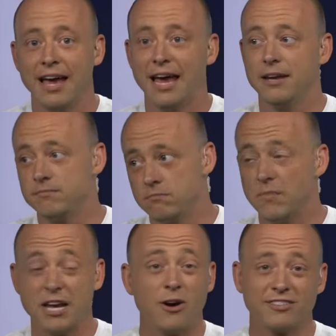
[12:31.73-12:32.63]
And
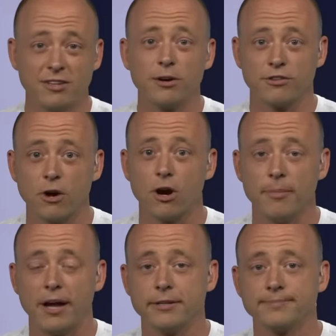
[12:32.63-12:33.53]
I know how serious they are
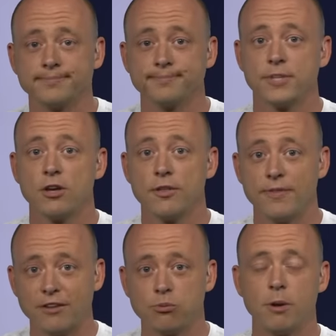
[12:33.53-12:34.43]
about it.
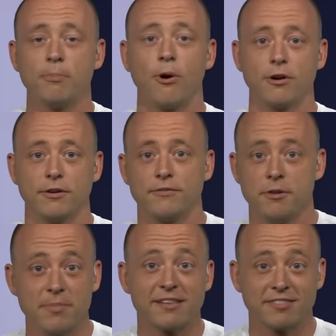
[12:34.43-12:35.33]
That's one part of
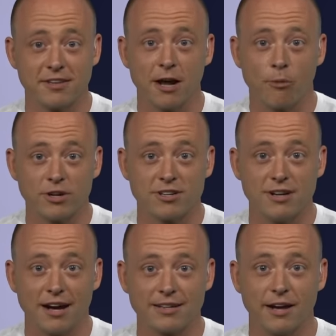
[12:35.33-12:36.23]
the myths that I wanted to
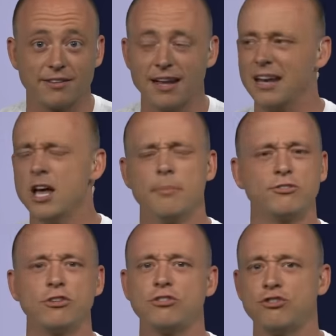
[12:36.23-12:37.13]
knock down tonight.
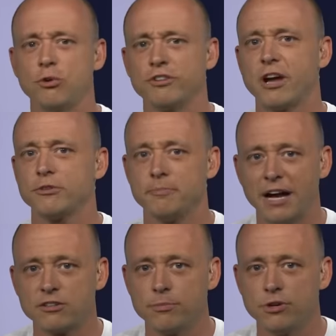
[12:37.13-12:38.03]
But just as sure as I was
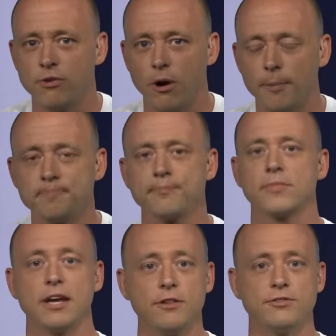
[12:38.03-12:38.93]
about to move on,
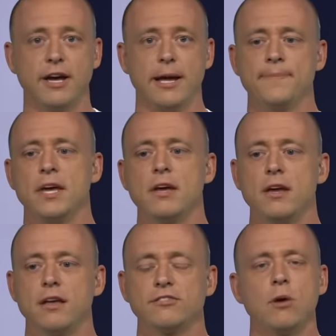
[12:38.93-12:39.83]
the other day,
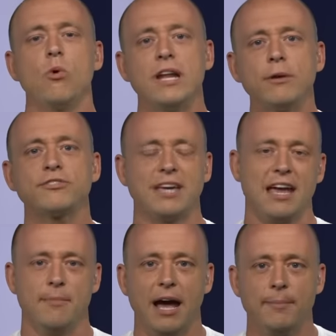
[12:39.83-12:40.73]
someone else
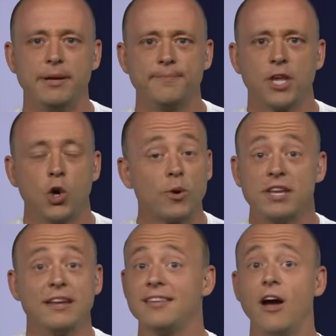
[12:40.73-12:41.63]
came at me with
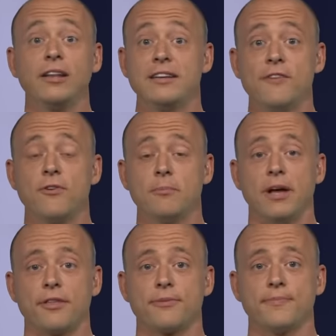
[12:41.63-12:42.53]
an entirely different
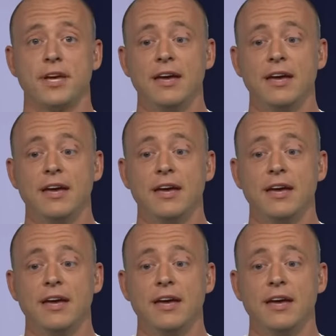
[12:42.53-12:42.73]
myth.